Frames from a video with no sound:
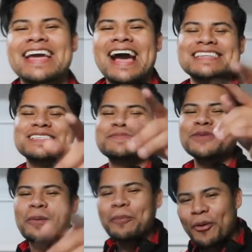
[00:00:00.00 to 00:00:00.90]
guys, it's
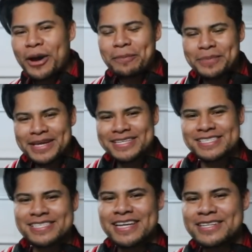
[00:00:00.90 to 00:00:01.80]
your boy B
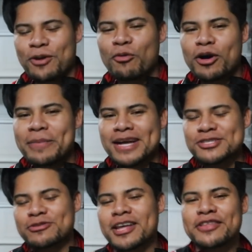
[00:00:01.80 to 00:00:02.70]
Distinct. Welcome back
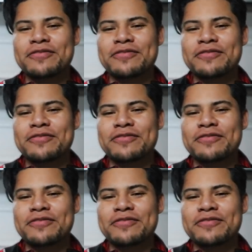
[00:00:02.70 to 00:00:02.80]
to another